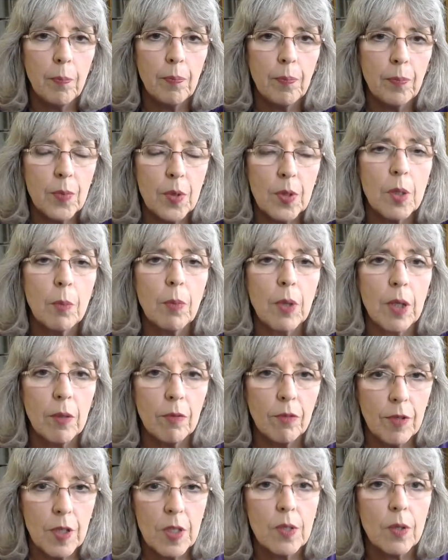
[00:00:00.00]
something
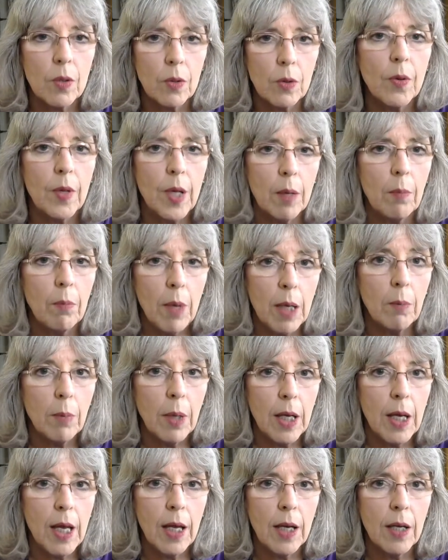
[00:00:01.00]
physical that made my
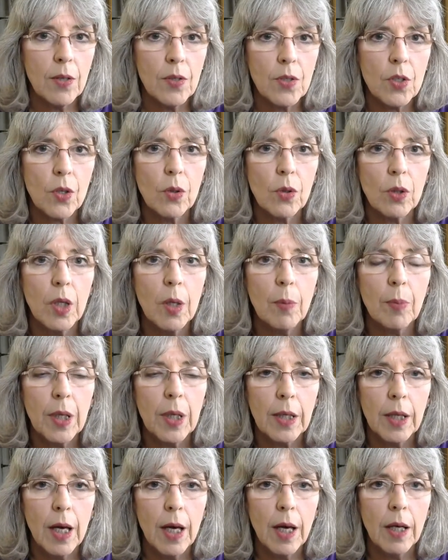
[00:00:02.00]
hands curl up like
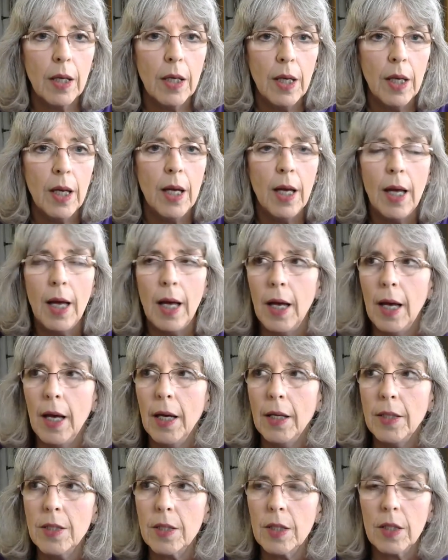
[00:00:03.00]
that.
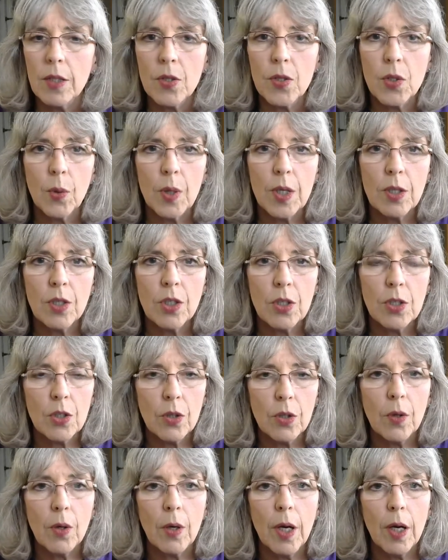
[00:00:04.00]
And so I just stood
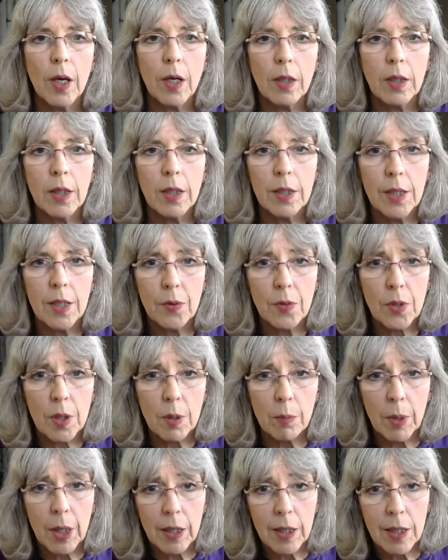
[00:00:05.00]
there and I leaned down to the
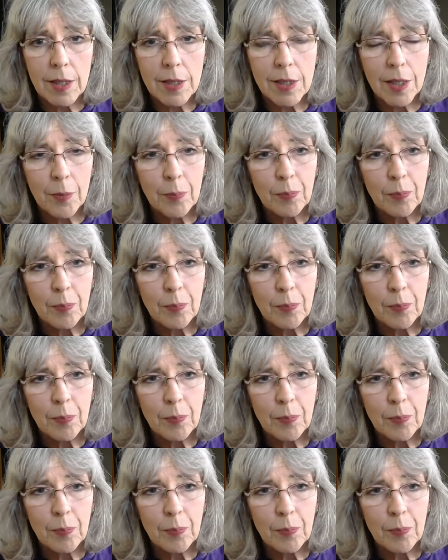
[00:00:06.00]
mic and I said,